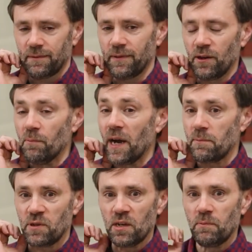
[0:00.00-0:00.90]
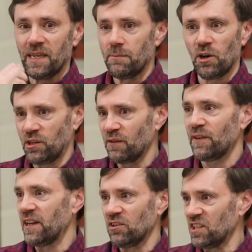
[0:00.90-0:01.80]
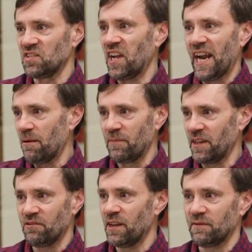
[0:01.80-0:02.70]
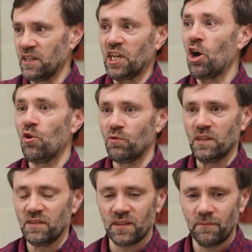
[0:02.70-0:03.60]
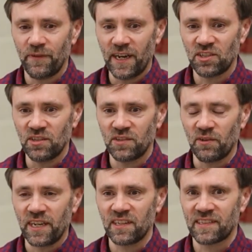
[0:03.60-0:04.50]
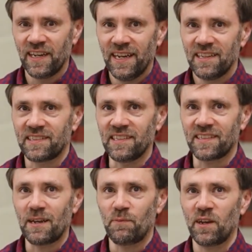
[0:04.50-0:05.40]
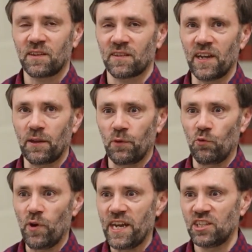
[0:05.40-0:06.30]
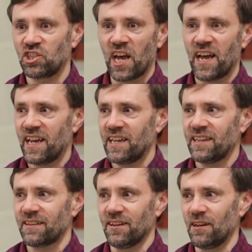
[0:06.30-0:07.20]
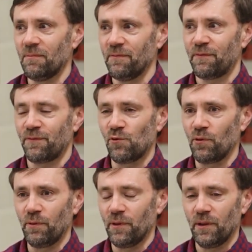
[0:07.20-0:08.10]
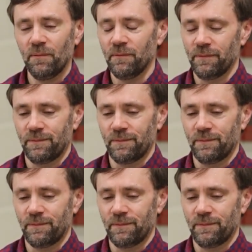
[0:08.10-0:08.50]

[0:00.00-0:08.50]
there might be a meme on your final exam that you have to decode in some fashion. So I guess since I picked like the rage guy for the